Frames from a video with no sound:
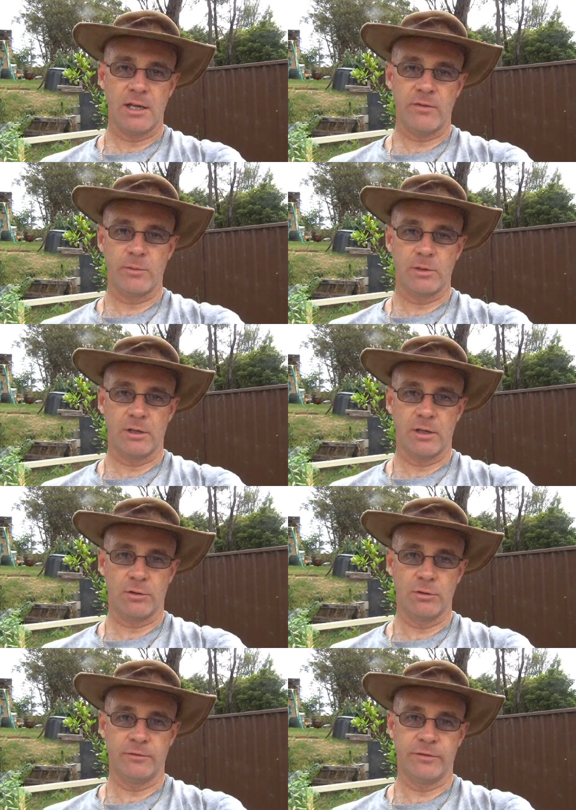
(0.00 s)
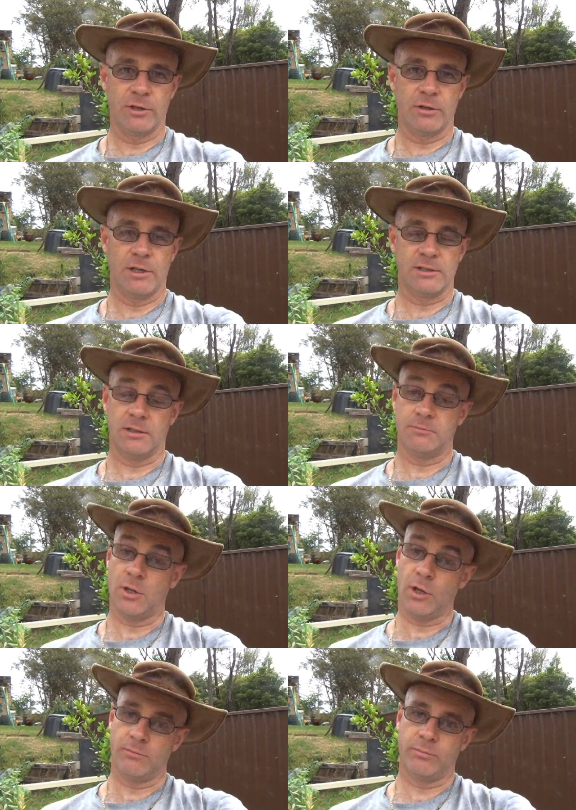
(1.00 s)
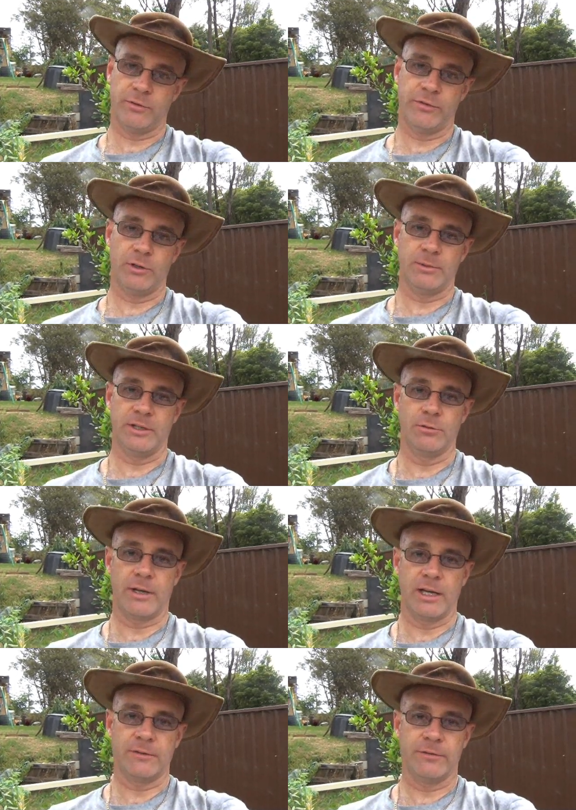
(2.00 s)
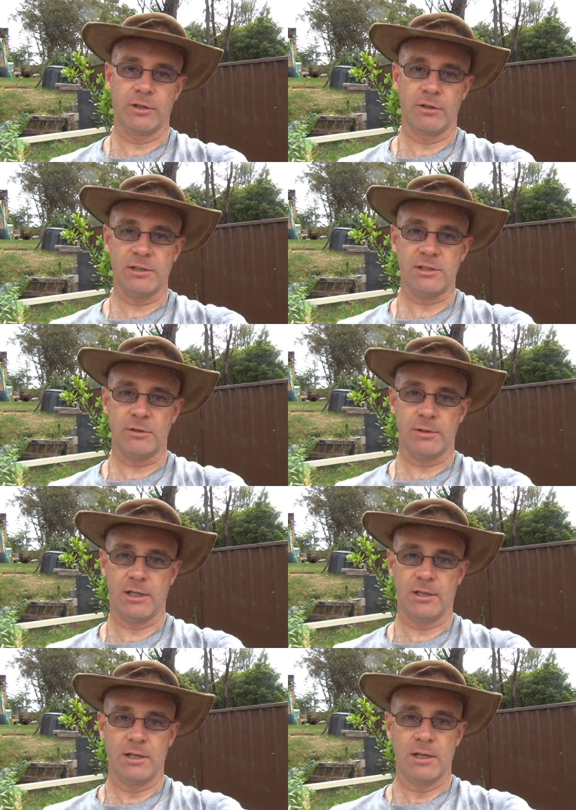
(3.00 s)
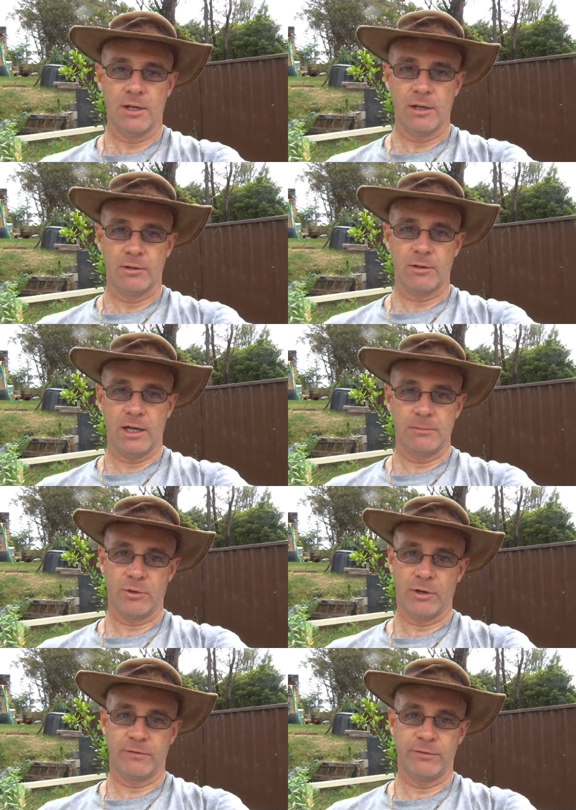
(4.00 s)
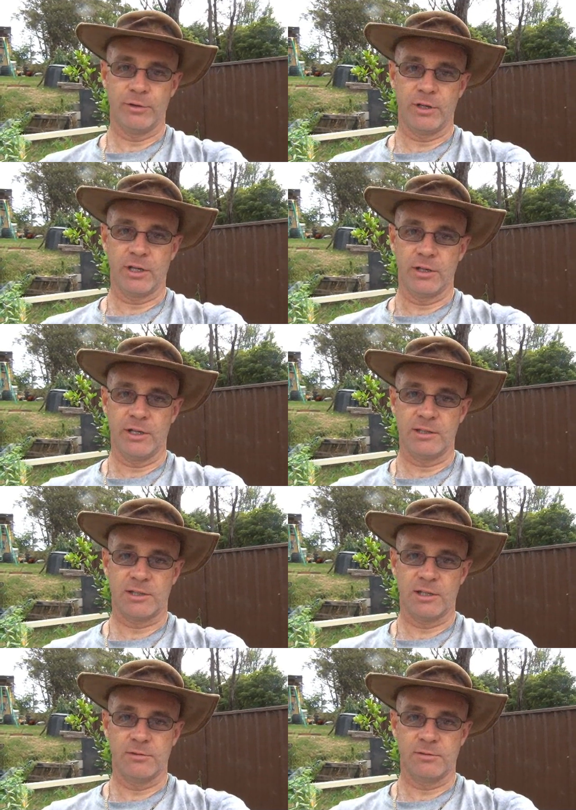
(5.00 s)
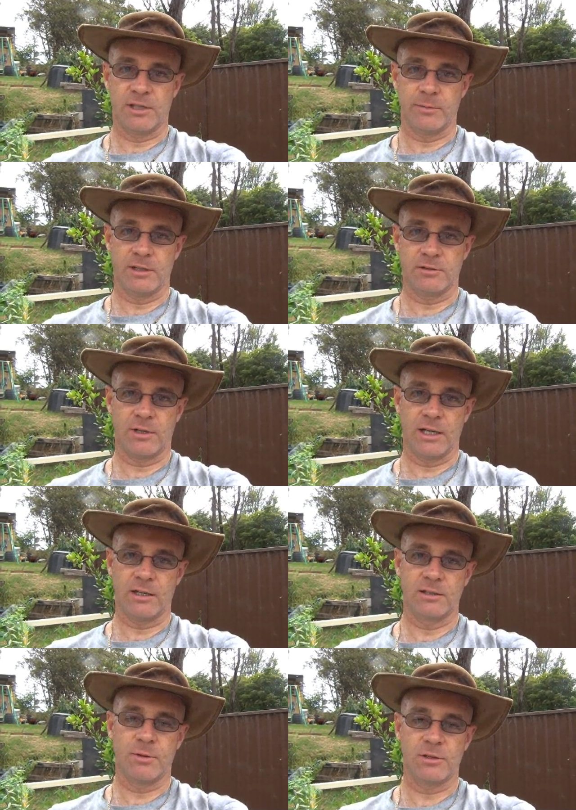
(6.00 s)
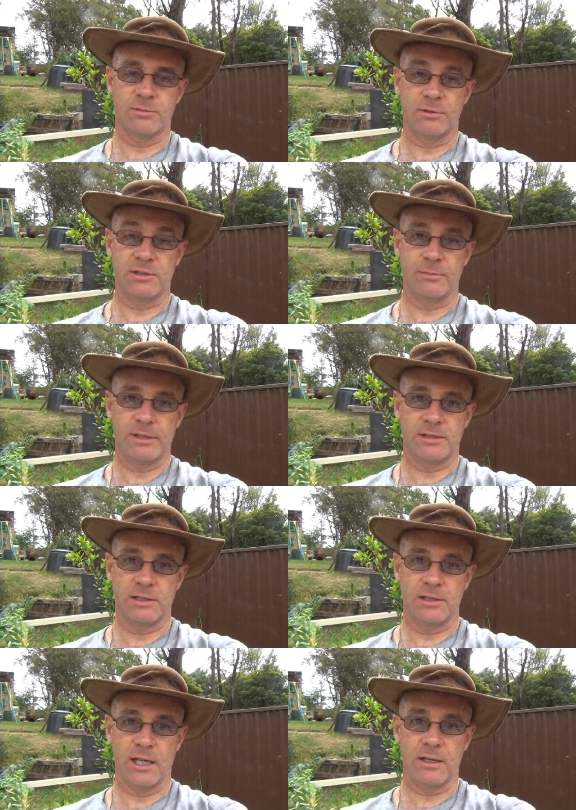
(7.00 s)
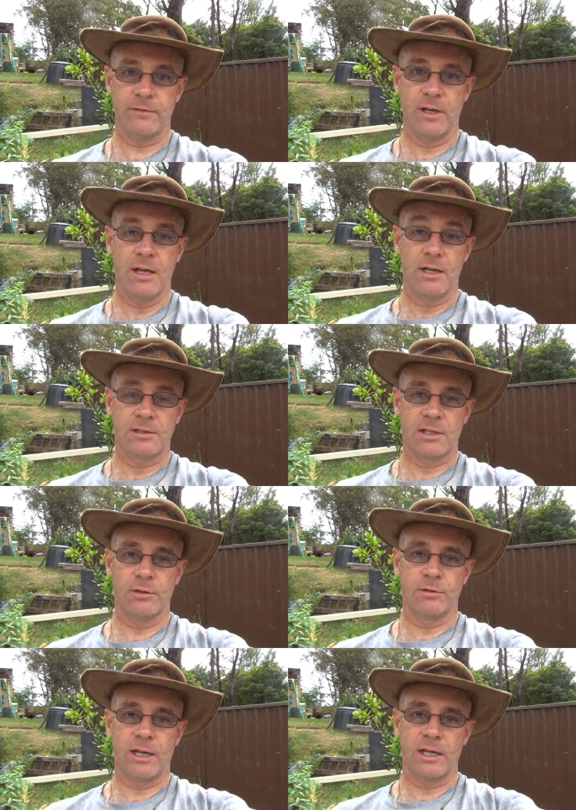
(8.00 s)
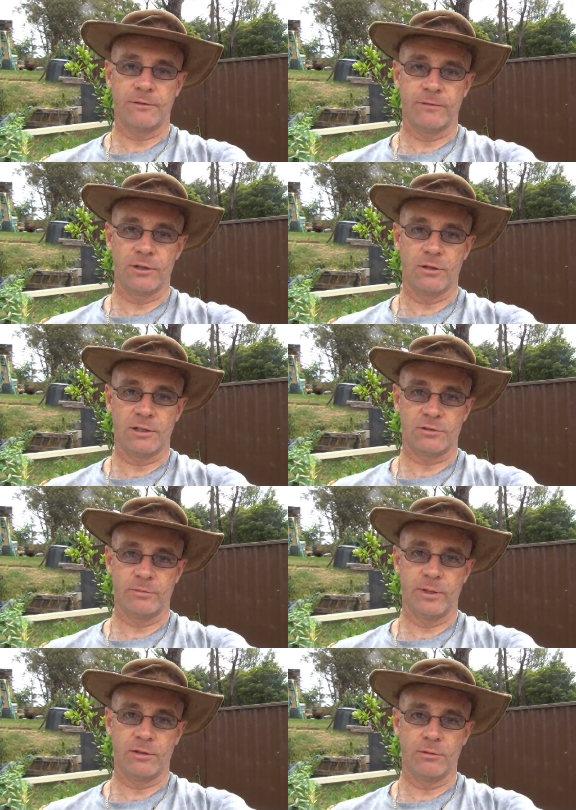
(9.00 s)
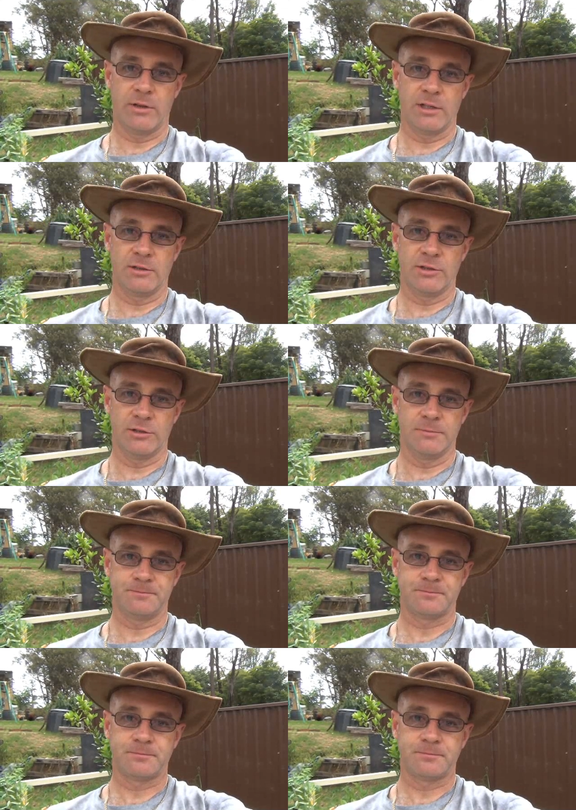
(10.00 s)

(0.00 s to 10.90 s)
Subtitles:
giving them a good fertiliser, preferably an organic fertiliser, you are growing food that you're going to eat, so something as organic as possible is the best thing to have. So an organic fertiliser will be a good thing to do,